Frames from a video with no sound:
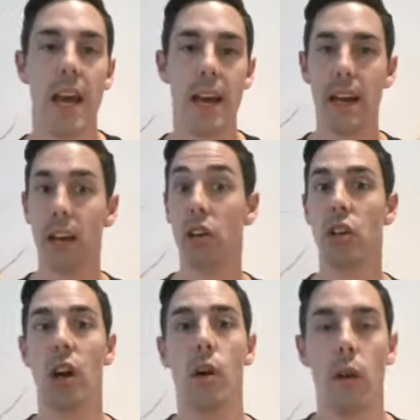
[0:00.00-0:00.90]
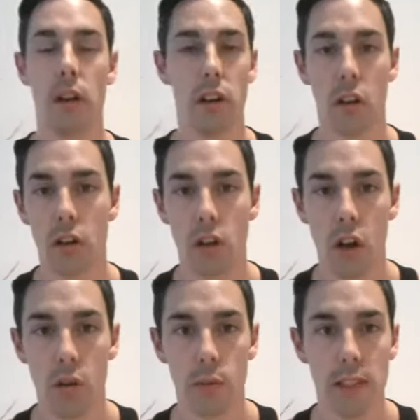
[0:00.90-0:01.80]
It can go on and on and
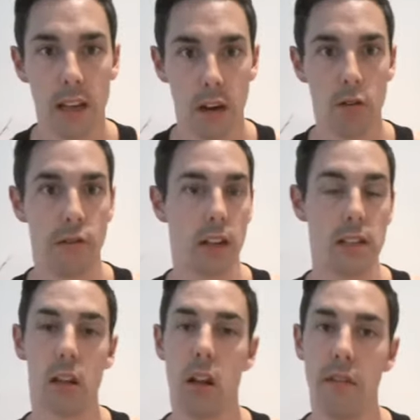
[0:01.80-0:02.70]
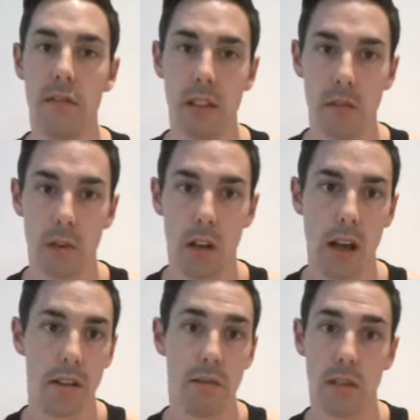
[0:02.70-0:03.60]
on. We sacrifice a lot of things we
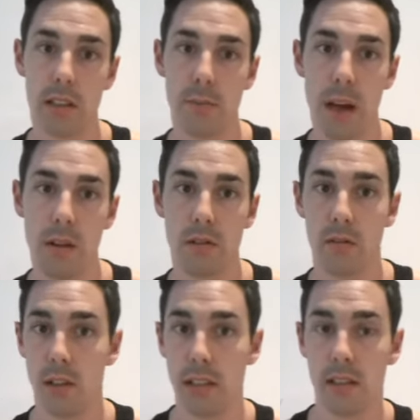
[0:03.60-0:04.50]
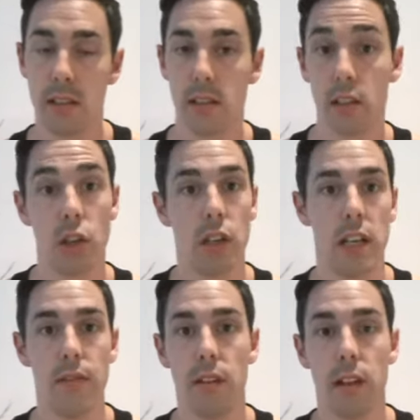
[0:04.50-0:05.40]
like for a spouse. For instance, a good
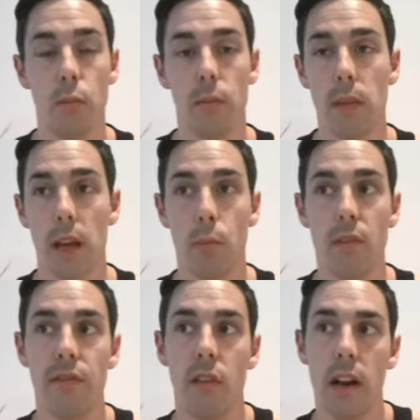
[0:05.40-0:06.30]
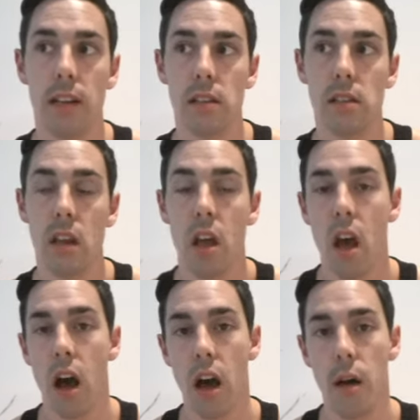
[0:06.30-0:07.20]
evening in with friends.
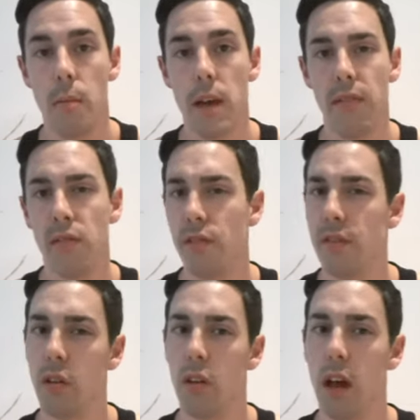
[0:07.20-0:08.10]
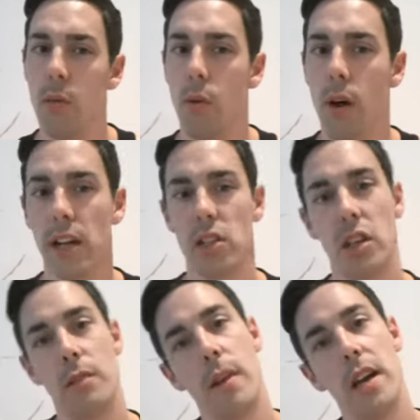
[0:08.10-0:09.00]
If you feel like, well,
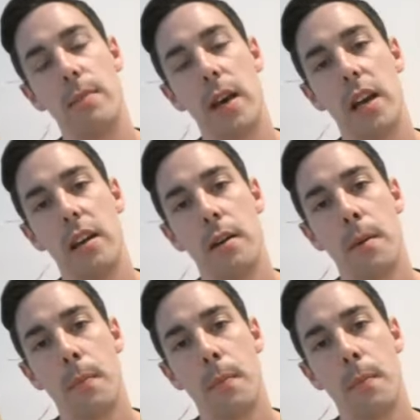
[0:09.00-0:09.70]
actually, maybe